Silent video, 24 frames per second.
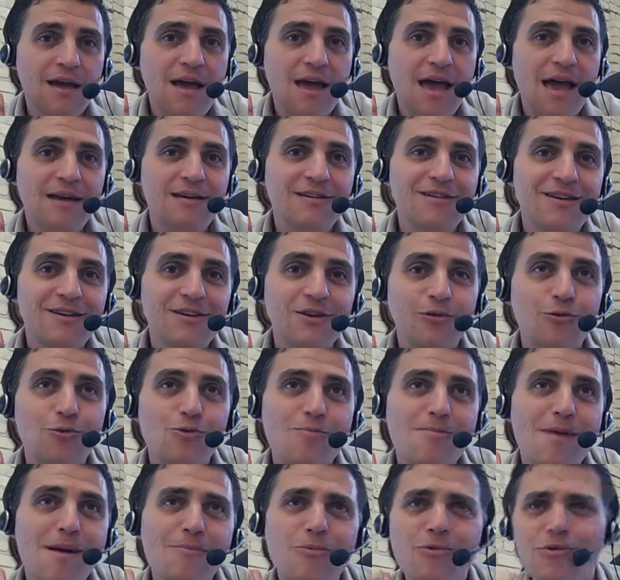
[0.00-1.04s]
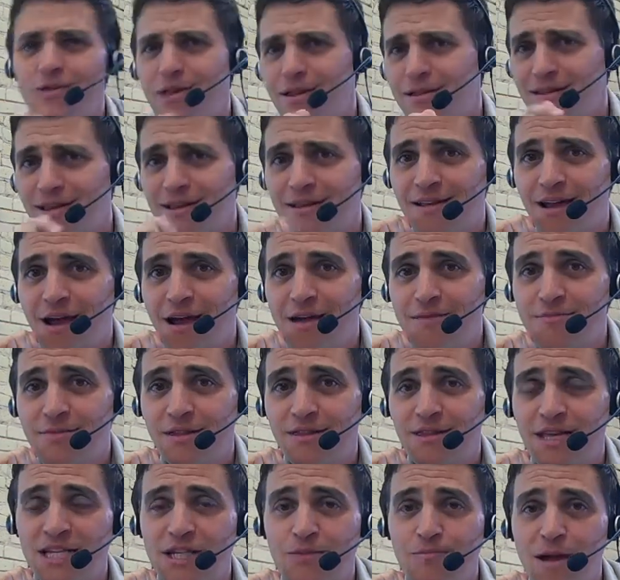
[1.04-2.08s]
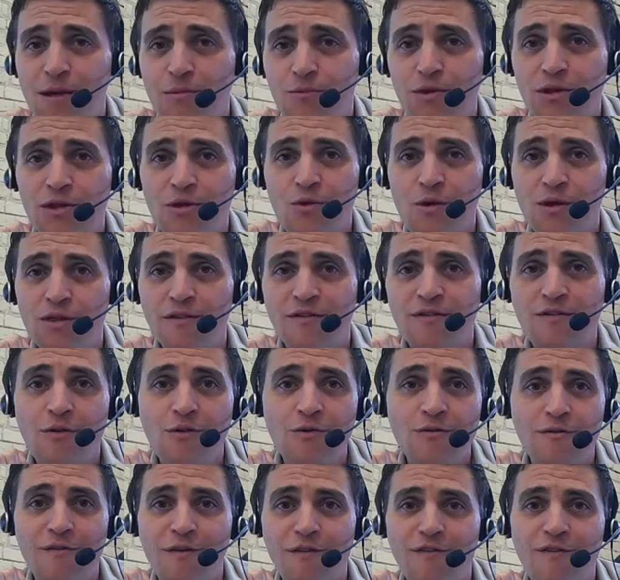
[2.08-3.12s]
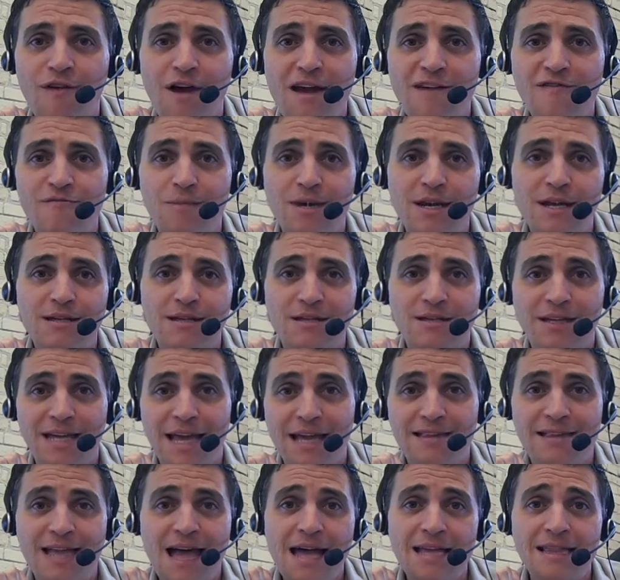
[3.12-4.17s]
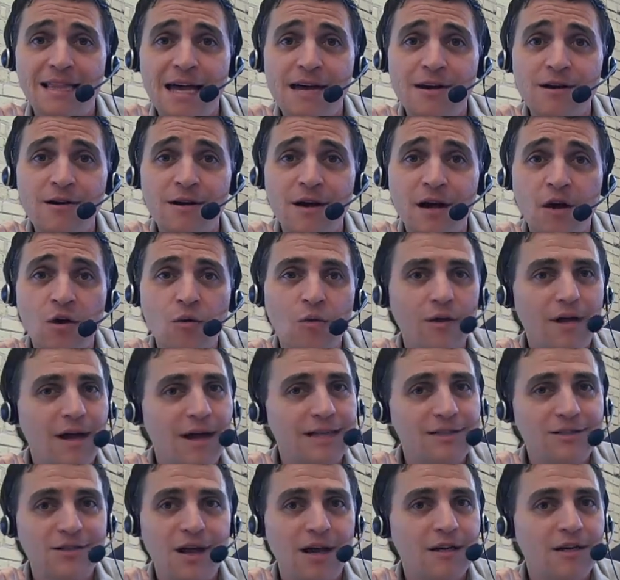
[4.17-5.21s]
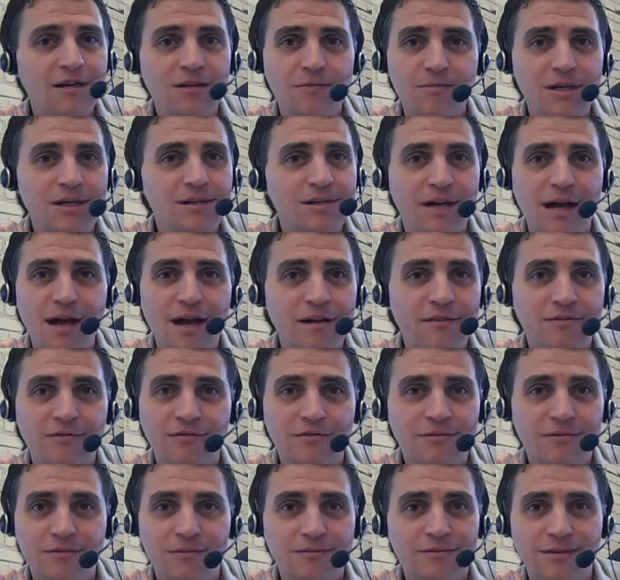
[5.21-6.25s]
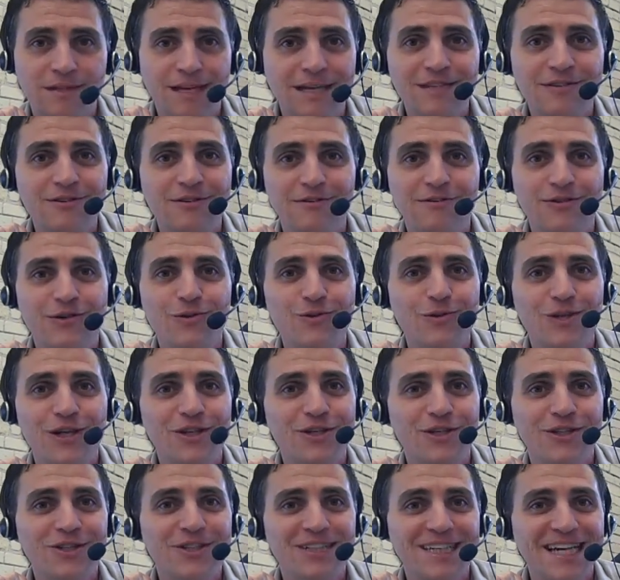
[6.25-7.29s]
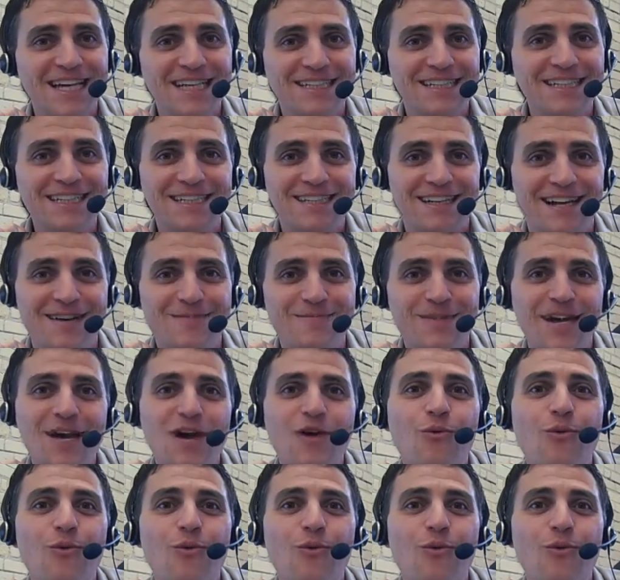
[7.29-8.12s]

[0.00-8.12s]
And you'll remember that the time that they spent with you on the phone for 5 minutes to get that letter, well, that's not going to be the kind of interview that you're going to get this time.